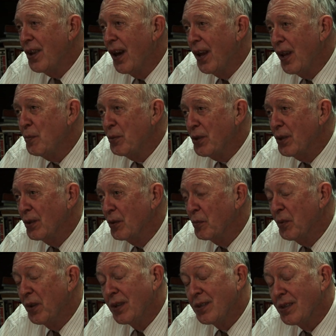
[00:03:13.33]
not absolute,
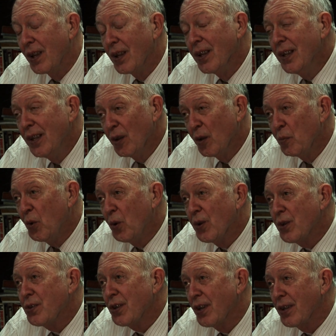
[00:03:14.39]
but it's a little
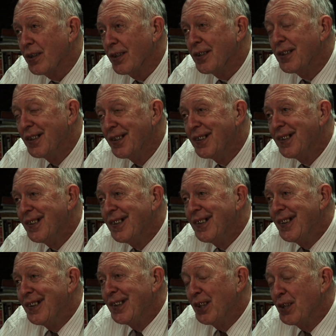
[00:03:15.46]
more certain
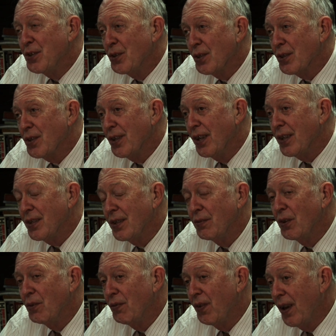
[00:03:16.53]
than success.
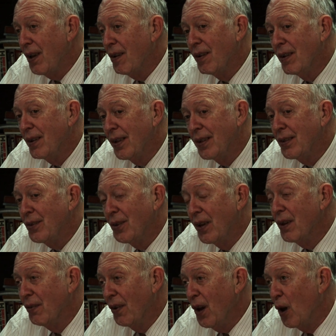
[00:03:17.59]
If you fail and you
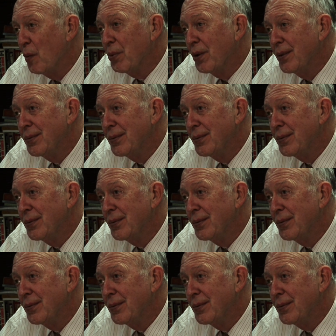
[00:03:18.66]
give up,